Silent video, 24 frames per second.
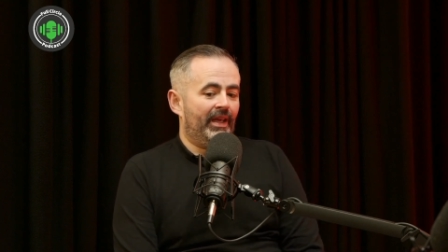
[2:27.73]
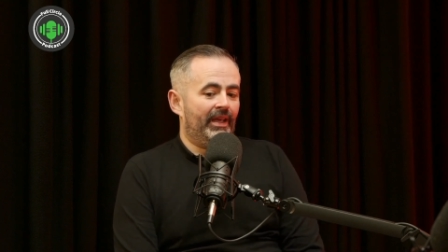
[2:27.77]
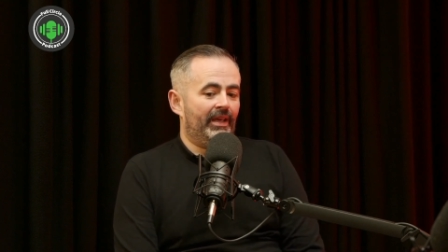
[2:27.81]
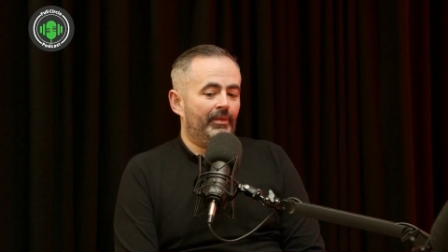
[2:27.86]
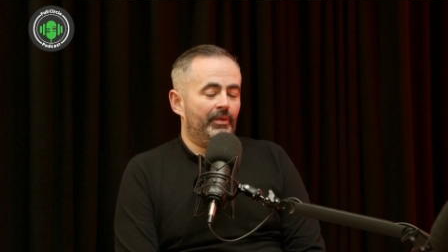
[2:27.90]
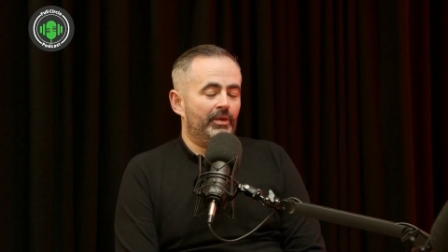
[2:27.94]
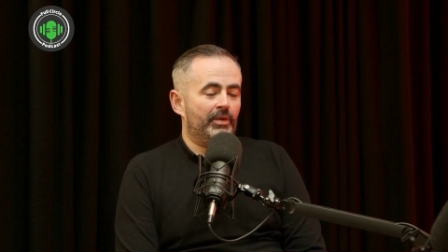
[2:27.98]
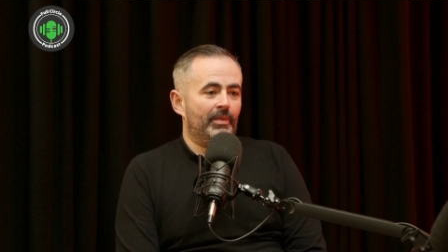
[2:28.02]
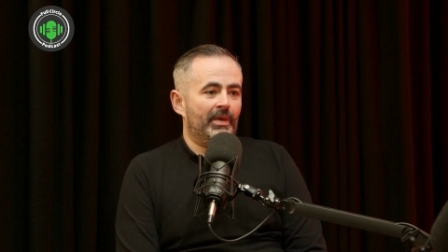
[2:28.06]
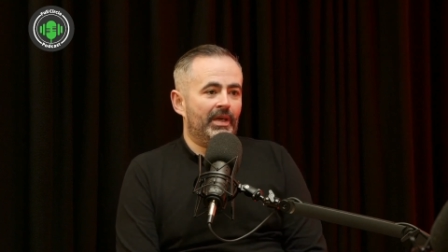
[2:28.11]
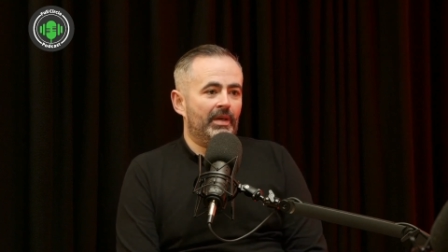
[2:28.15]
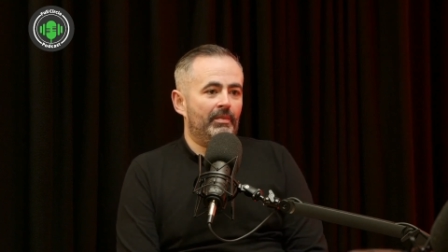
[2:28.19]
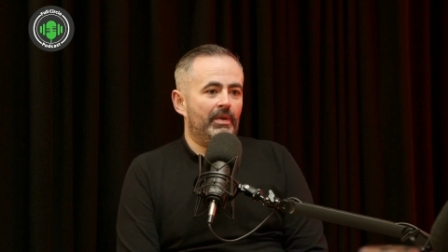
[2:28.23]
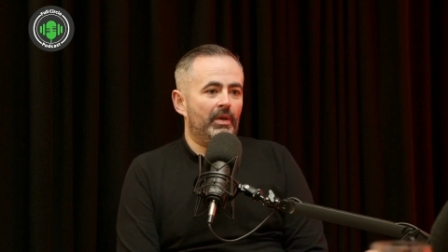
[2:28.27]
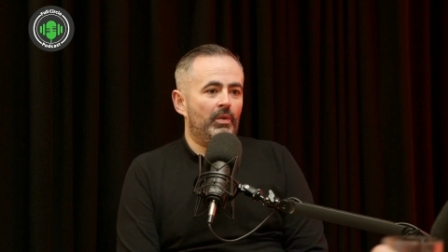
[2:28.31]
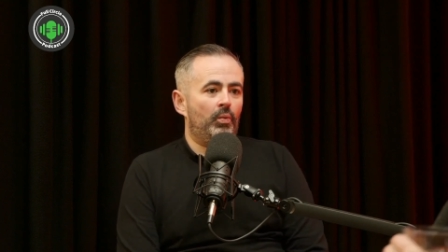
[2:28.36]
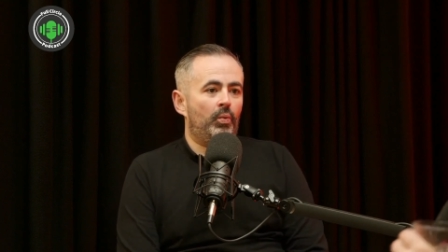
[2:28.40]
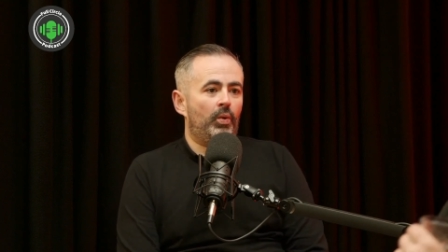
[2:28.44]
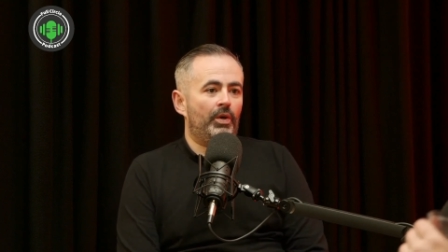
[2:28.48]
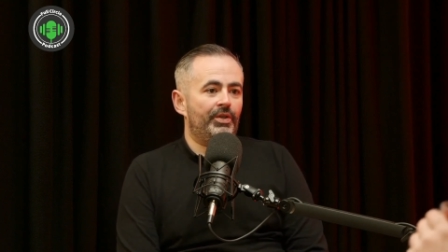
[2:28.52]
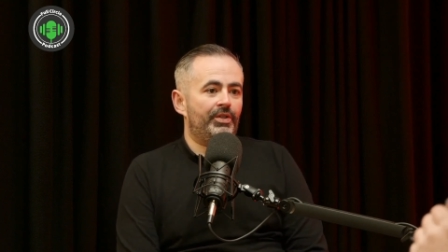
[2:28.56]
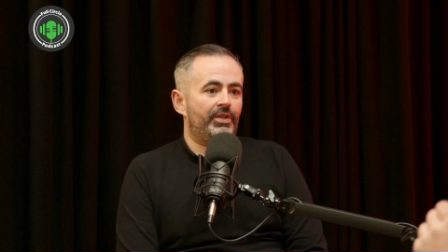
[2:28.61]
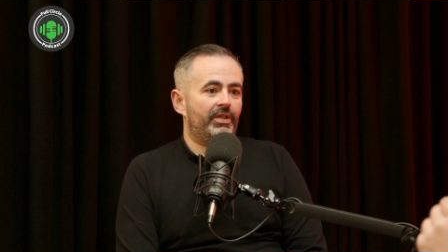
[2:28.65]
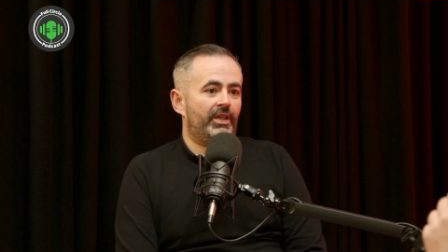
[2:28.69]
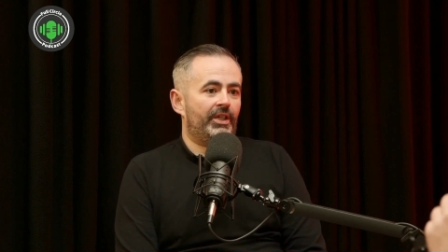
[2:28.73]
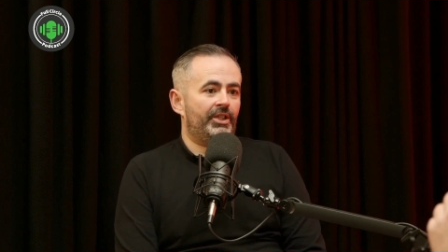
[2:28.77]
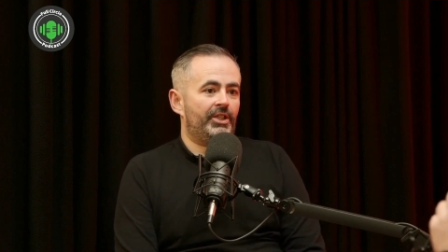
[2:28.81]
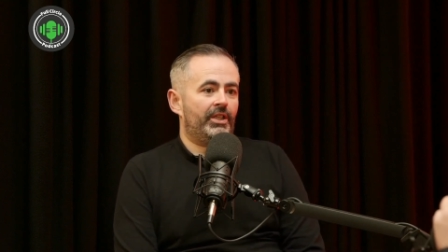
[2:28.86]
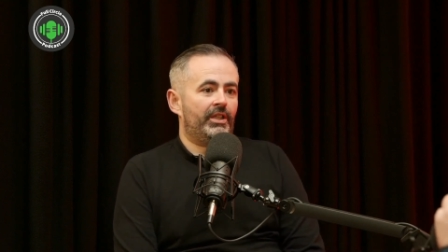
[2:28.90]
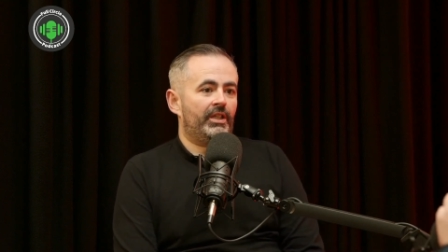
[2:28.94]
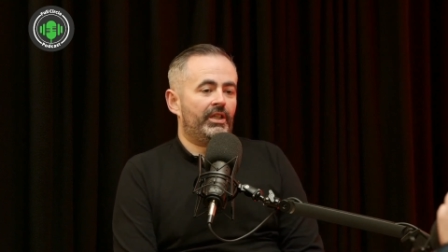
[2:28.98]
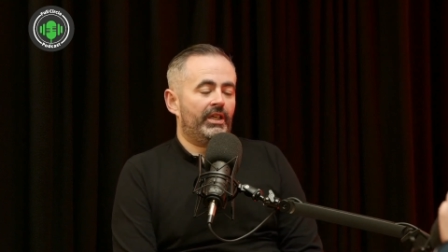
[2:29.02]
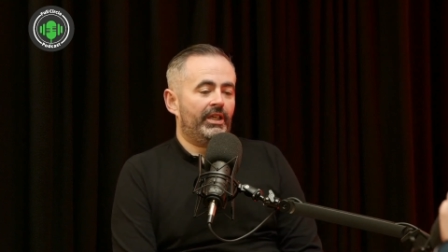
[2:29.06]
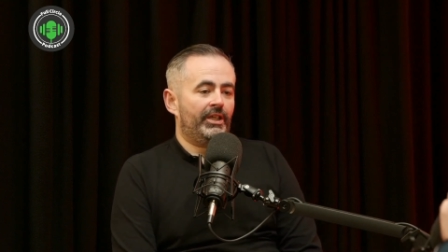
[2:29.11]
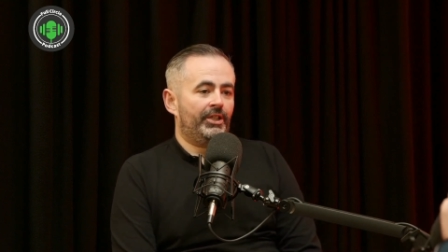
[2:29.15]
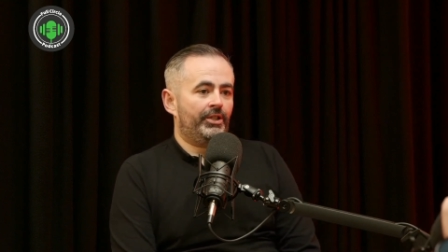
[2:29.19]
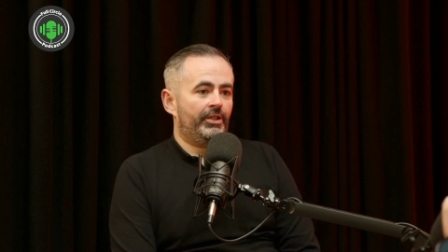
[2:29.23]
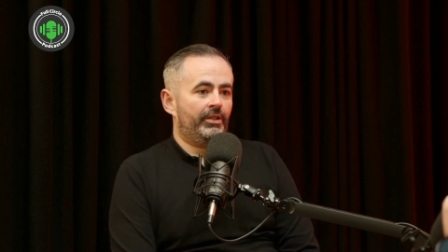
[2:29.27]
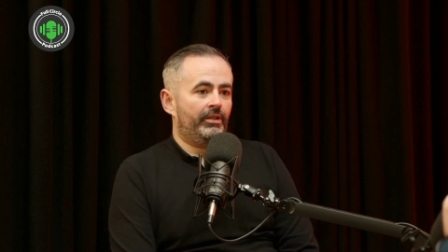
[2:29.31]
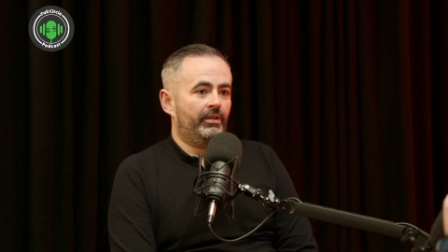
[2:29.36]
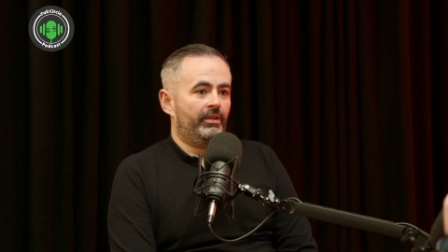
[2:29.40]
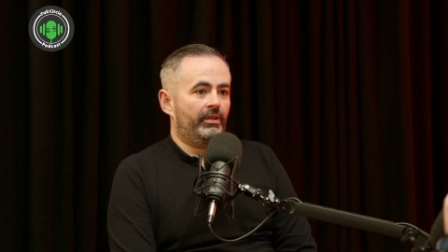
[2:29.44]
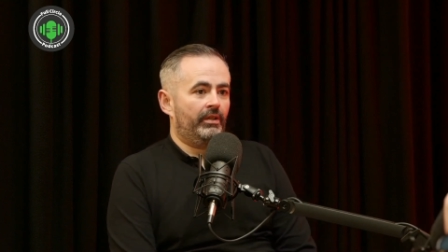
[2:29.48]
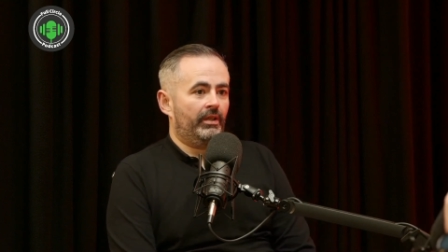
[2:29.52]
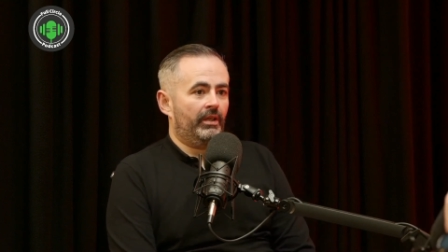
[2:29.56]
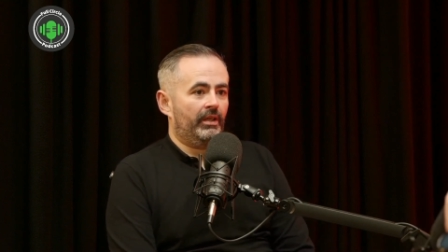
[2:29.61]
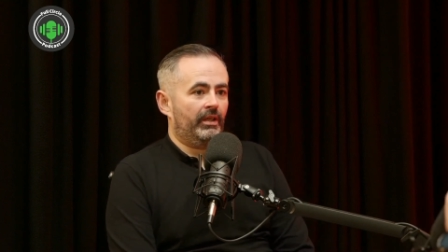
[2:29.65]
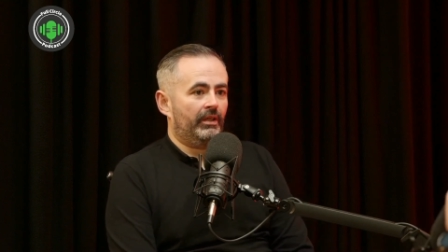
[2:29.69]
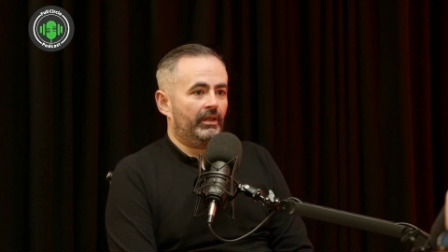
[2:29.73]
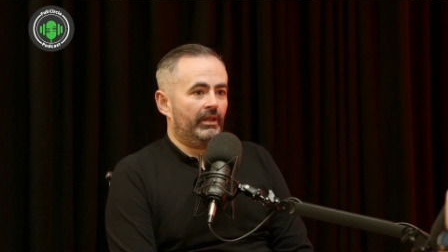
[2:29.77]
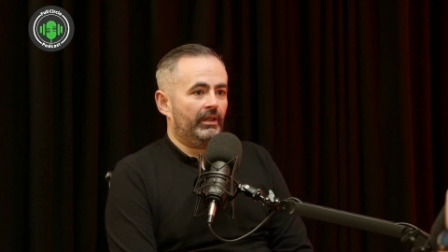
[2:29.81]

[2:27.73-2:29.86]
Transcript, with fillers: and it was meant to be once in a generation